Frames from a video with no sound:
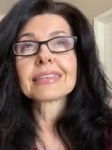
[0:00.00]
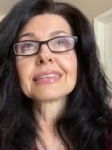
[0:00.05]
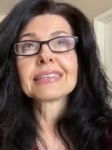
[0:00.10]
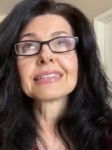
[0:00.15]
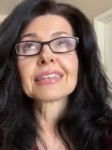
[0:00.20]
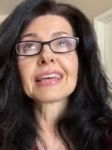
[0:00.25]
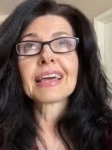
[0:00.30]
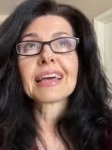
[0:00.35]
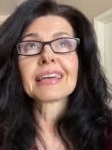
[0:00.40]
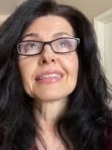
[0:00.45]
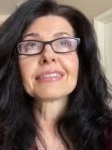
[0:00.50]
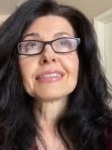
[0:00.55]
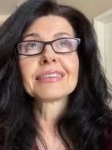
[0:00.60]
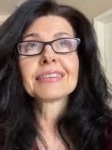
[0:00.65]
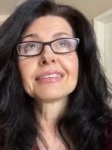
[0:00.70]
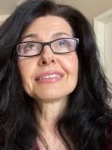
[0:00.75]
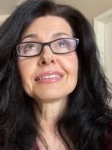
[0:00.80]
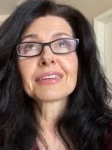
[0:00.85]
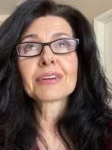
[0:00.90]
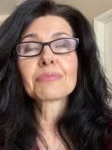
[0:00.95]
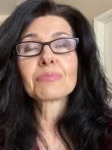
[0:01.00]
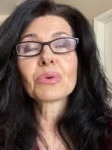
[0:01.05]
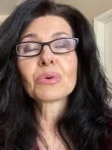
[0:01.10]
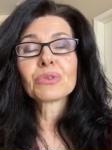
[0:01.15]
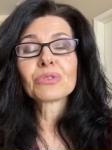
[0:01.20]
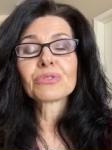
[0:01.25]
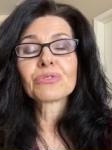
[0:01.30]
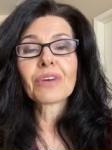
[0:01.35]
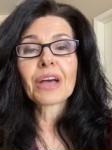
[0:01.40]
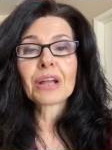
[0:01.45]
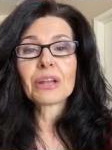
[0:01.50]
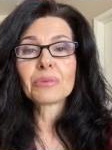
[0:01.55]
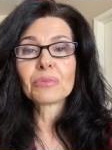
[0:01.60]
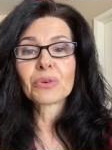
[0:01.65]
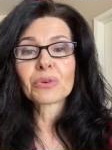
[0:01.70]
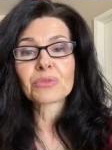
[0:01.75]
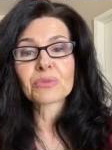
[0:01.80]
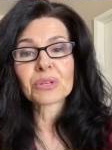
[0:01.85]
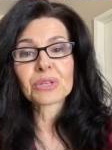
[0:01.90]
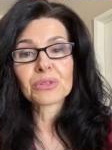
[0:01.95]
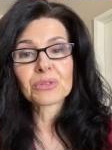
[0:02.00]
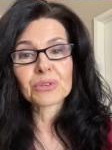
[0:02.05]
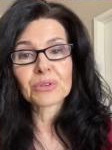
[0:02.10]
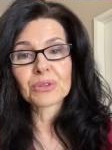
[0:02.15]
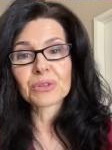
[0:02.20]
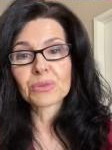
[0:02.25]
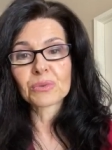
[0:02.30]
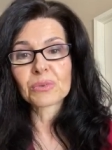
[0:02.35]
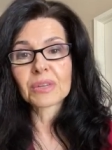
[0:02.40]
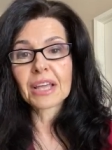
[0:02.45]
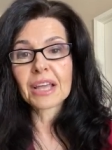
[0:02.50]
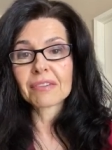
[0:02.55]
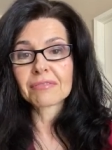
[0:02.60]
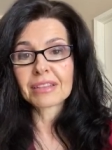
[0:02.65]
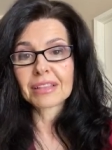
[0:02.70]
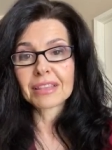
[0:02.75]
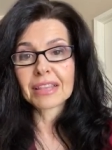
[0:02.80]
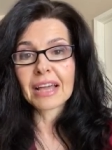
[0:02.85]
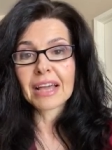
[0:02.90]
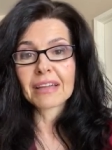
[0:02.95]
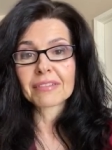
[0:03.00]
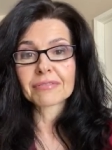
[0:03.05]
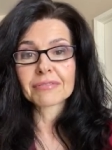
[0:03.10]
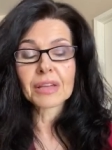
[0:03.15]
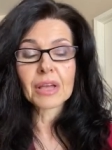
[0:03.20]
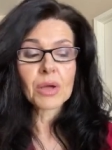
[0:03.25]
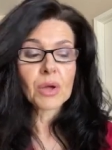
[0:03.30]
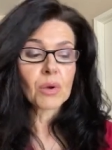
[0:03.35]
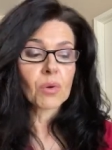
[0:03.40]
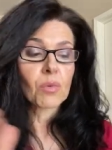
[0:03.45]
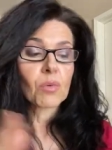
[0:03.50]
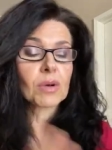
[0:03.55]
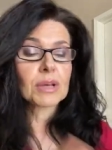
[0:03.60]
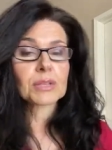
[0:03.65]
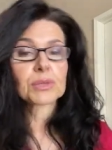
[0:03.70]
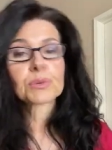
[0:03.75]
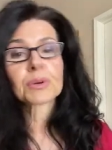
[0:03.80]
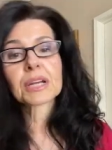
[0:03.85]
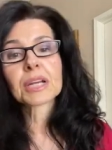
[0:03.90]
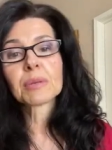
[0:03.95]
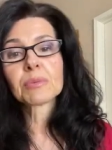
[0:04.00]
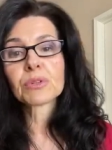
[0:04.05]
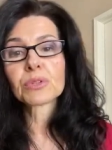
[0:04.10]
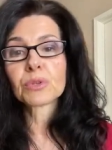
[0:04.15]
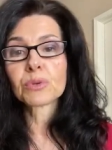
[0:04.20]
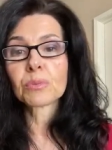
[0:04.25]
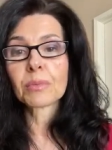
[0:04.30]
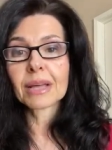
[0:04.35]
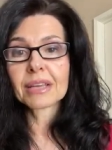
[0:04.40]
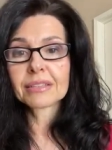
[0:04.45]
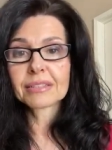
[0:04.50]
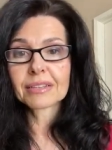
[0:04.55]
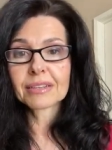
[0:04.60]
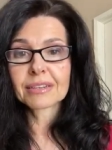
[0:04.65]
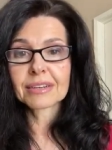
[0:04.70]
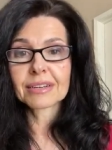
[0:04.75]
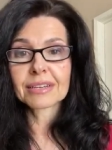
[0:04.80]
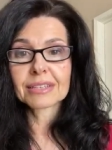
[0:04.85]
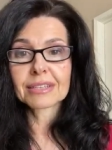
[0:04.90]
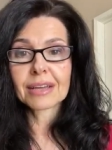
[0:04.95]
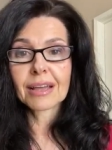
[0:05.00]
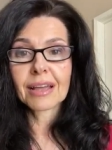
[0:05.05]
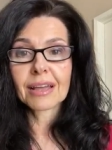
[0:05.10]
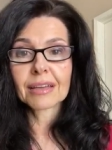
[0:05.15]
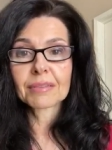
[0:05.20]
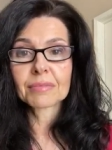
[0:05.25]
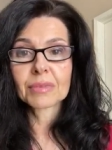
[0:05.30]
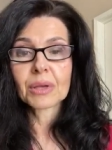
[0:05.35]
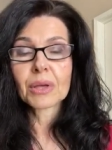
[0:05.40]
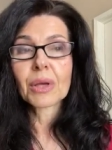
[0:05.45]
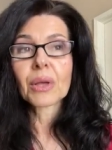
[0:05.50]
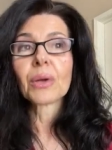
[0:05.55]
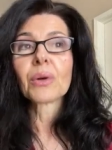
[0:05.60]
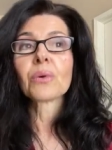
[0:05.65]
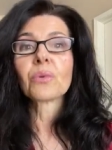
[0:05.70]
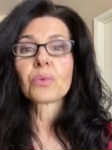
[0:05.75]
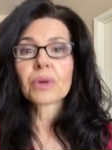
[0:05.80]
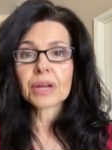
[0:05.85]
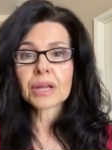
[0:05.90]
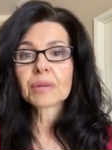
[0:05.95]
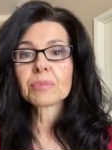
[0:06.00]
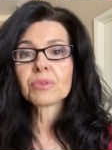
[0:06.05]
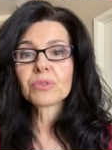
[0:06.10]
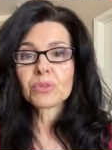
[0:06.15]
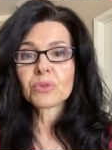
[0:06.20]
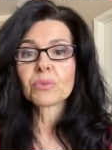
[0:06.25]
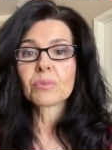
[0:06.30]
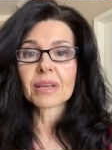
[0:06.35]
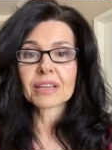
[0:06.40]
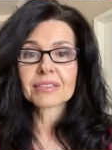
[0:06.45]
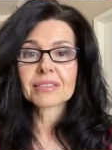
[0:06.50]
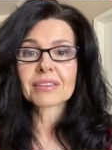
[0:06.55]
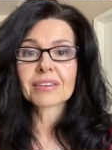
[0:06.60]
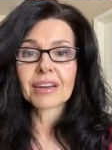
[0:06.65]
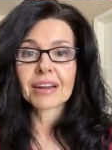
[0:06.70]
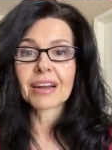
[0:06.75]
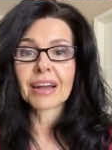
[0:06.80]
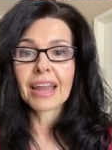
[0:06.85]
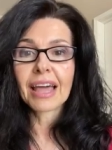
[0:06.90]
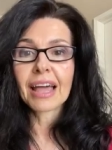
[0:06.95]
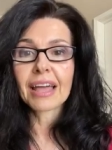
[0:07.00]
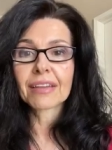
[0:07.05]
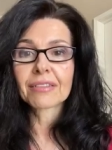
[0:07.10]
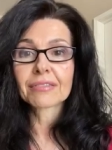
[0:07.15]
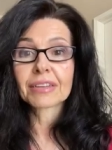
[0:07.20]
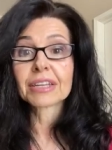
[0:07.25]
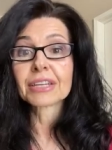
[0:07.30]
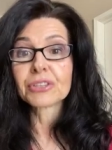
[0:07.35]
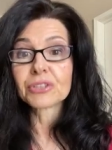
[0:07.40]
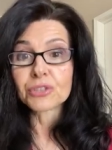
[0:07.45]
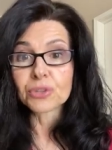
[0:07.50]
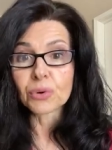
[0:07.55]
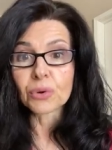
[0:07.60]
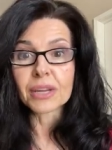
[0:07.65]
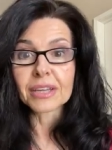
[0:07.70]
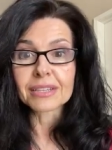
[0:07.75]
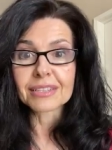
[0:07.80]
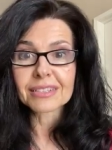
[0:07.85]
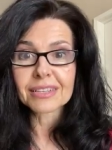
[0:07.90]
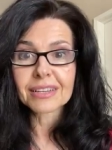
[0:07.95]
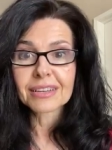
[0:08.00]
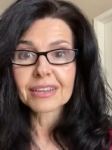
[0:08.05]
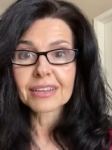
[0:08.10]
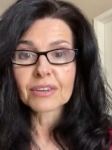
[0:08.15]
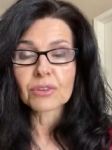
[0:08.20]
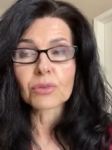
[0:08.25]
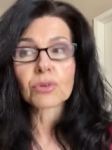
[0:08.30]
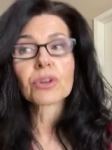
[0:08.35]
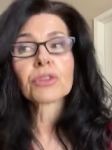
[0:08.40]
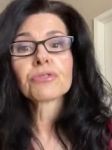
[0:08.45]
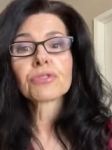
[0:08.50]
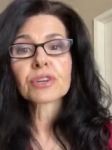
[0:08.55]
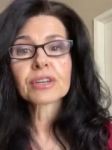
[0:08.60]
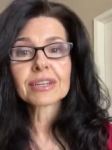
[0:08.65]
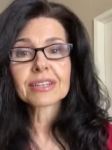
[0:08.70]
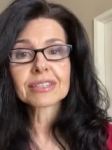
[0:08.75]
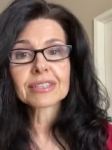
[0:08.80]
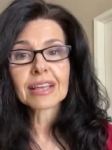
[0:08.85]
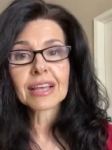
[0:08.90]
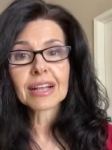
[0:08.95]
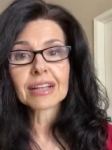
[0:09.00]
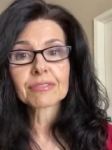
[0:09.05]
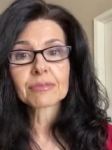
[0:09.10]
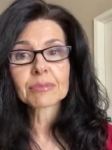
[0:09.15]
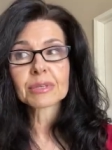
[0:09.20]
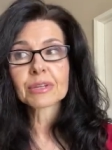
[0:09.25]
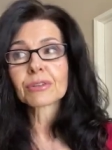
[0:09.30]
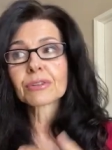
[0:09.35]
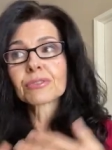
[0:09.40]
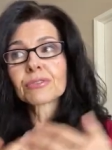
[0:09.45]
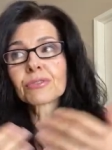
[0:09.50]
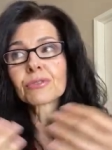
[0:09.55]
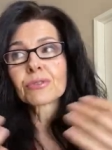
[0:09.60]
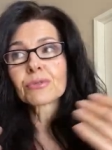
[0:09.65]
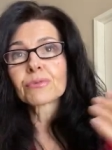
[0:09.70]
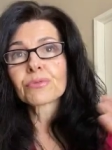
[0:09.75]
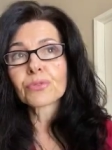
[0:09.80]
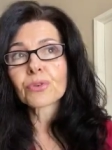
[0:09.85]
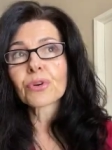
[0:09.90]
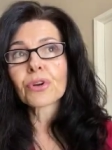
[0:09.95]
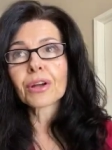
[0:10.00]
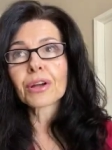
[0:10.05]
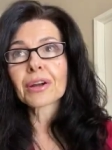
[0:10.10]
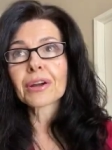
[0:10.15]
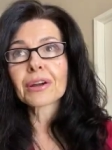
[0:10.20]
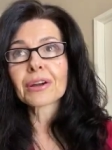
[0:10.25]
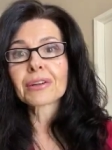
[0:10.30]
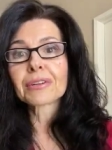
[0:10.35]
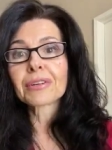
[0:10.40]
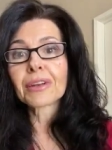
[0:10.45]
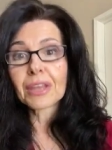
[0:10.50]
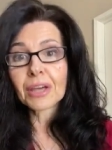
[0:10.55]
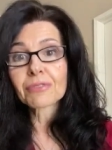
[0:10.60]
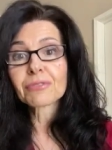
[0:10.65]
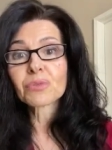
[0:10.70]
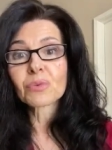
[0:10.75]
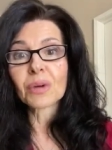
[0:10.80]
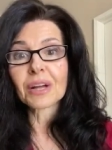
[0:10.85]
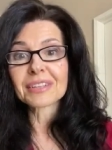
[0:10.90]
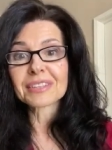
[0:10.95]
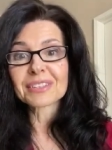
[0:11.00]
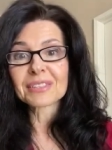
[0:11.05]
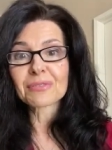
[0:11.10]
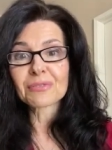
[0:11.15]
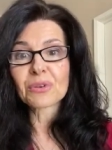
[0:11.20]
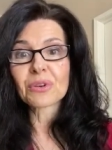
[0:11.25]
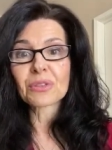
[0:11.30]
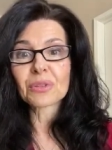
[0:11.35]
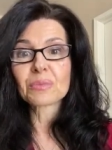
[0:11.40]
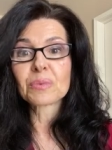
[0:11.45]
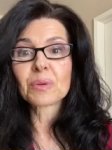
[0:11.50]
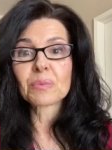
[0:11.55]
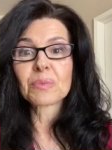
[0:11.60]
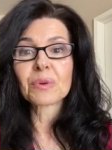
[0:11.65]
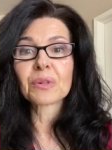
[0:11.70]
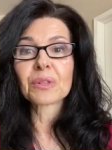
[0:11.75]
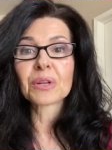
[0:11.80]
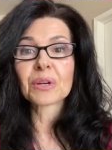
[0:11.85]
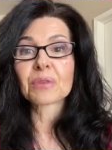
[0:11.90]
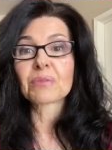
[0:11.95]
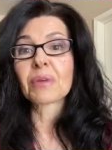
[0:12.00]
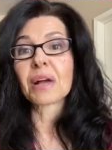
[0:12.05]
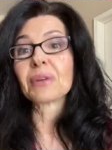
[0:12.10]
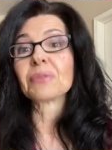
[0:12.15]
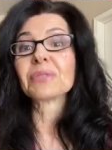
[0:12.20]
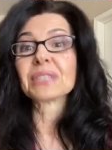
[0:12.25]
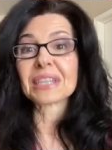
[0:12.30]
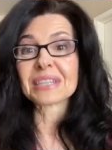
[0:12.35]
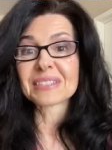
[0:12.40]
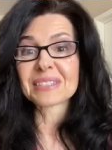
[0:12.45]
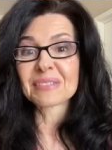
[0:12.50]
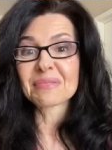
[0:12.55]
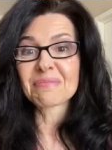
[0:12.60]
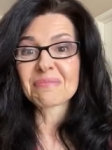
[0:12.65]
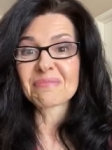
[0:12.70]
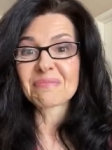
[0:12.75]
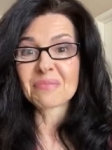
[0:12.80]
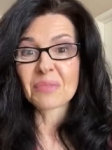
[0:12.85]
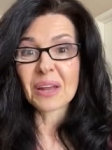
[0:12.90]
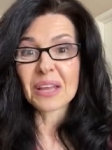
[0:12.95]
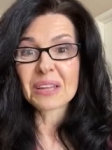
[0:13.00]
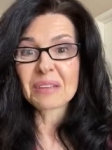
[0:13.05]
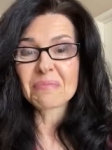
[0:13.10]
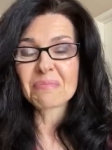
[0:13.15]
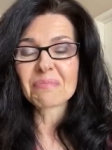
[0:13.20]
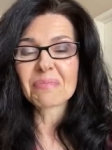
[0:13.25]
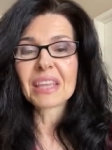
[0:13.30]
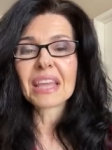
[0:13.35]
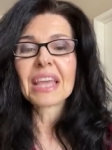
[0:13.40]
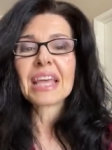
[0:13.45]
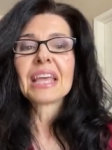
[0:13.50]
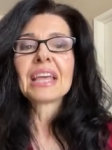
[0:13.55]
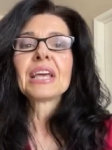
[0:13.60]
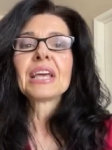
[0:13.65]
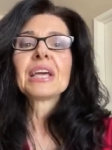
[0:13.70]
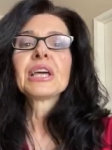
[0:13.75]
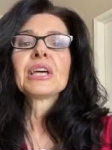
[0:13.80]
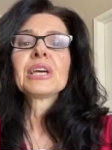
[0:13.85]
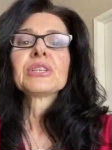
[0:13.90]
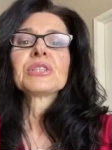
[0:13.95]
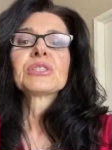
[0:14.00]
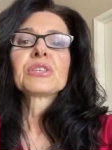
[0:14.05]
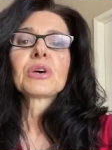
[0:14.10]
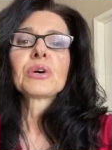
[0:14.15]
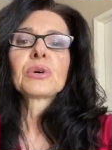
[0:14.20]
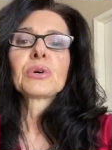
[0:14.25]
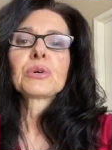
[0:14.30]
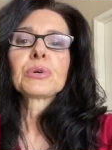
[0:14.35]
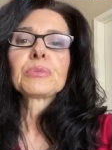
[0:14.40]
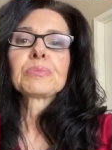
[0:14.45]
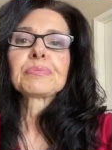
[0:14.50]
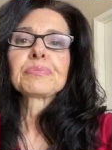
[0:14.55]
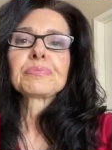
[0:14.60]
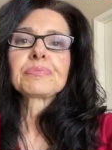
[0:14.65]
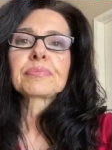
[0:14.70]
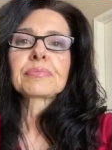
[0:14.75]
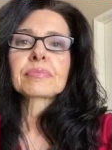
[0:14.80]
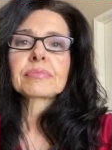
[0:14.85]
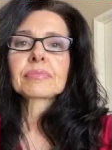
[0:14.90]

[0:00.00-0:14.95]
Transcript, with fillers: as I said, this is our most valuable resource we have in life. Once we're able to master our time, we're able to master our life and enjoy it, not only for ourselves, but also for our loved ones, for the people around us, right? So